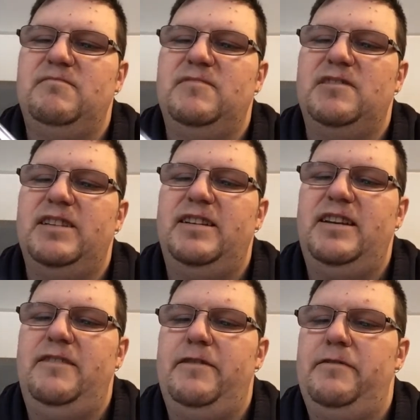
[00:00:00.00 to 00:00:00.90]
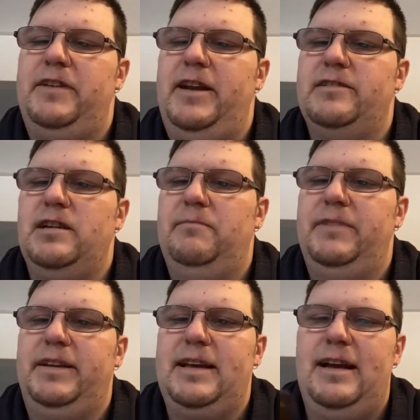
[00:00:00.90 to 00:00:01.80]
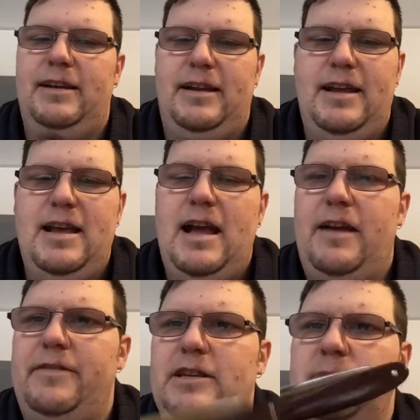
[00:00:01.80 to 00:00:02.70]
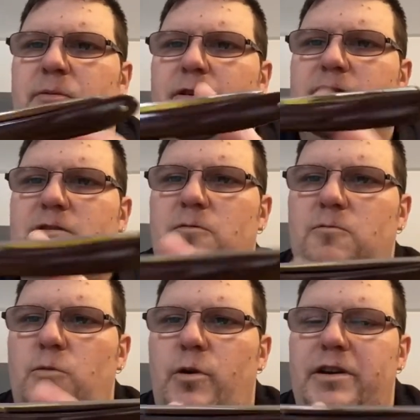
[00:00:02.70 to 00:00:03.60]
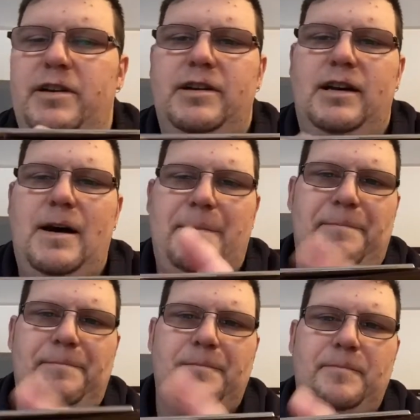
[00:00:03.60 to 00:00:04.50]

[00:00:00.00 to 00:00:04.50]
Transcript: or 1915, something like that. And this sports wood, um,